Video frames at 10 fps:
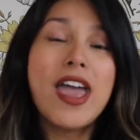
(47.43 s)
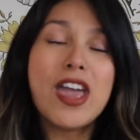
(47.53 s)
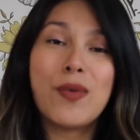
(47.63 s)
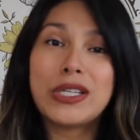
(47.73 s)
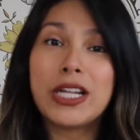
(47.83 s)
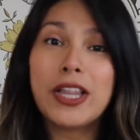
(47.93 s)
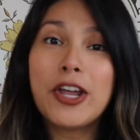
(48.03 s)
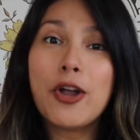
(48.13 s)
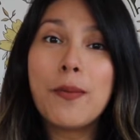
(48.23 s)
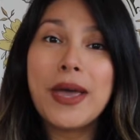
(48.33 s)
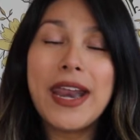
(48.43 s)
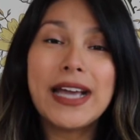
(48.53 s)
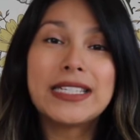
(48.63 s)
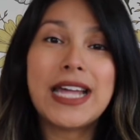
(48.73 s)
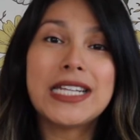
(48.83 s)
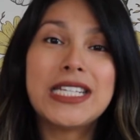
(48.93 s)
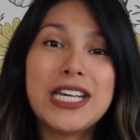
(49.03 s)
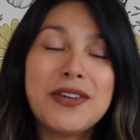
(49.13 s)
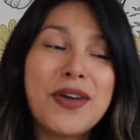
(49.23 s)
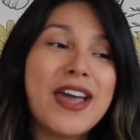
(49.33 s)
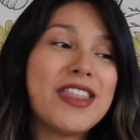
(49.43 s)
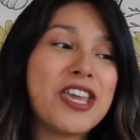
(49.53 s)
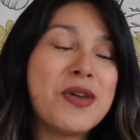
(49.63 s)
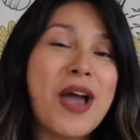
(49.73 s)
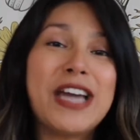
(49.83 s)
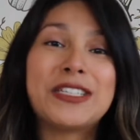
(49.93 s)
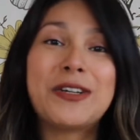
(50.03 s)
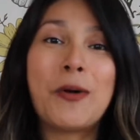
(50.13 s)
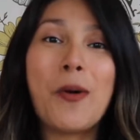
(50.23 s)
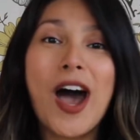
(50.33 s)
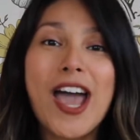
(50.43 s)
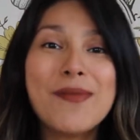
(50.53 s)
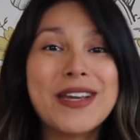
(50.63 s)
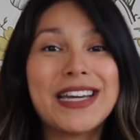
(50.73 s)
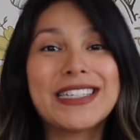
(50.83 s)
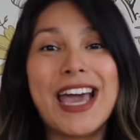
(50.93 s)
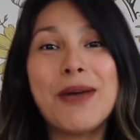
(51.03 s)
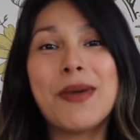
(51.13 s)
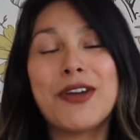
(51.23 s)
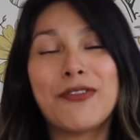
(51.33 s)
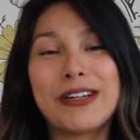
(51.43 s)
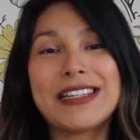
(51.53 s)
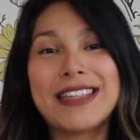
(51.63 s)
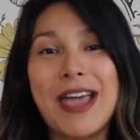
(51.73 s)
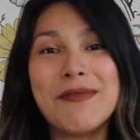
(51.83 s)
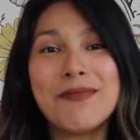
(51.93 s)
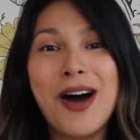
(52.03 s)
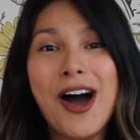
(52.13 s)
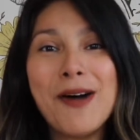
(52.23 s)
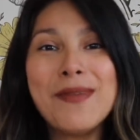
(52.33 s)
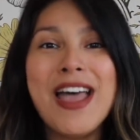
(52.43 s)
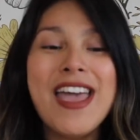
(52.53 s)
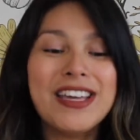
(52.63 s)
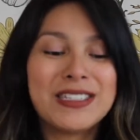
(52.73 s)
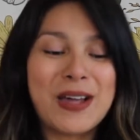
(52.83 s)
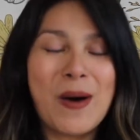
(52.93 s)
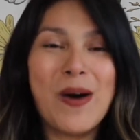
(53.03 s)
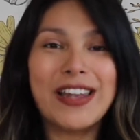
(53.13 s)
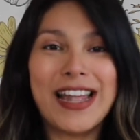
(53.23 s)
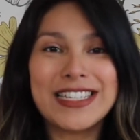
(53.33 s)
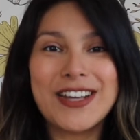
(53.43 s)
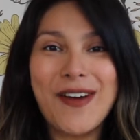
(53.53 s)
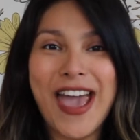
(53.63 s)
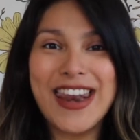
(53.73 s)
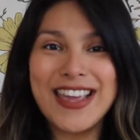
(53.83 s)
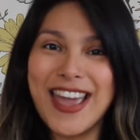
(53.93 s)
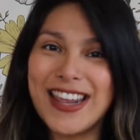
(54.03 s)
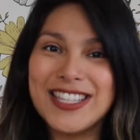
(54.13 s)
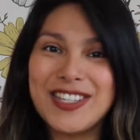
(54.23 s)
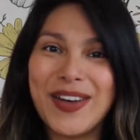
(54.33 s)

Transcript: If it's a little bit excessive, you guys know why, because I am my first time mom. So let's go ahead and get into